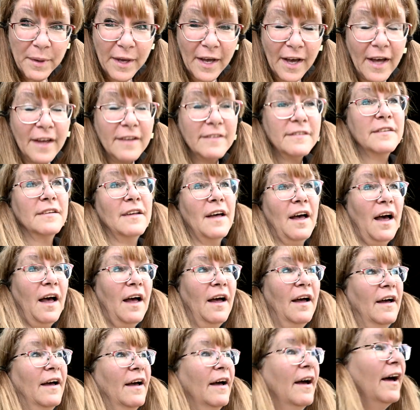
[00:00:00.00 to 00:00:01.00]
because
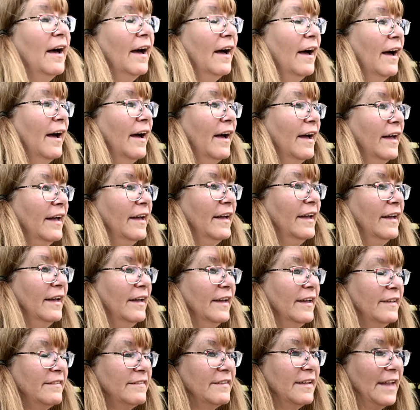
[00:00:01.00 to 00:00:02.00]

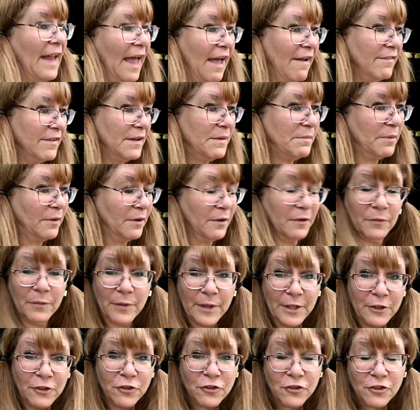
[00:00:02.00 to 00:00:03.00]
uh, it's inevitable.
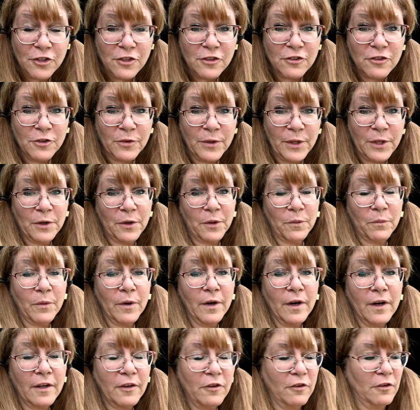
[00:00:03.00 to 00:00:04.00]
When she's doing her
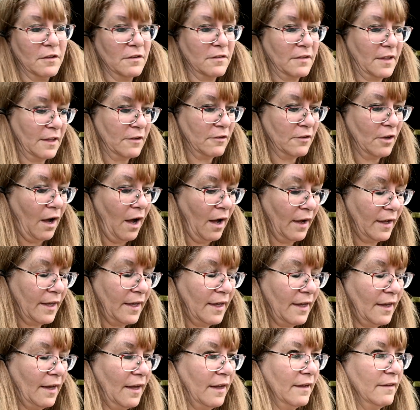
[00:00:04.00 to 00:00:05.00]
work, you just get
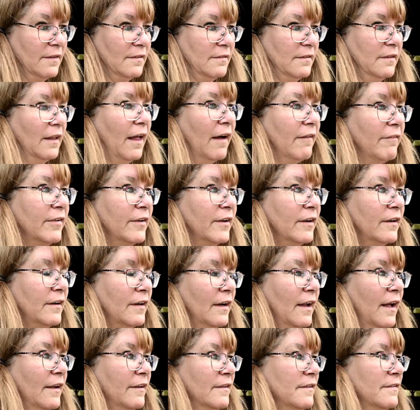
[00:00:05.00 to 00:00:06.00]
talking. I just love her
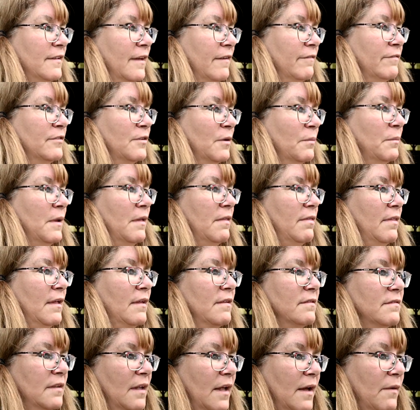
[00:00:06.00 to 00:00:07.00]
and I just have so many
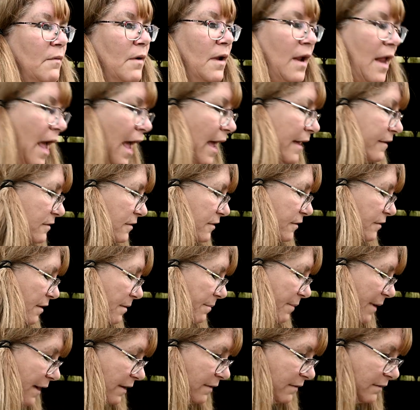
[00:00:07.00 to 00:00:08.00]
things I want to ask her
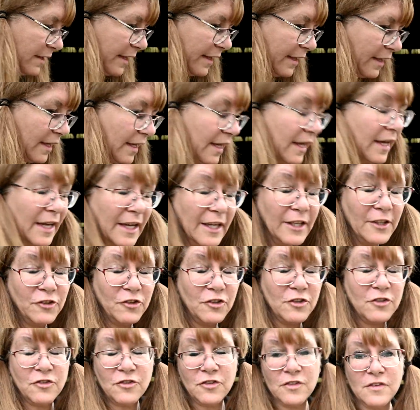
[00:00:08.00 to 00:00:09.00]
about. Like,
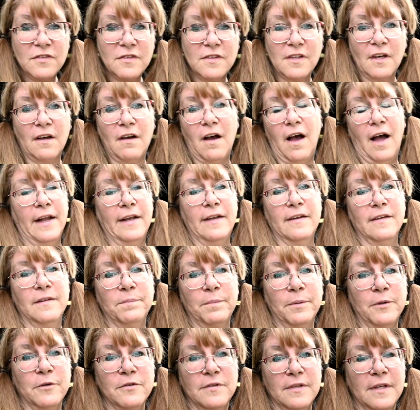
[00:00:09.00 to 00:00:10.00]
she's just the
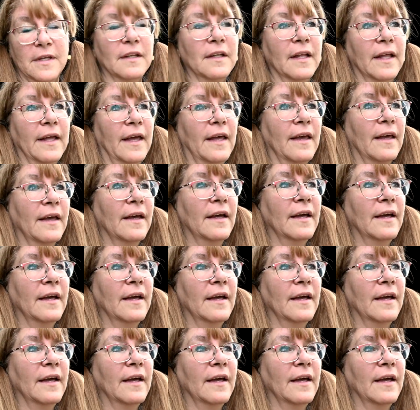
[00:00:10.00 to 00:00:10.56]
kindest person. Like,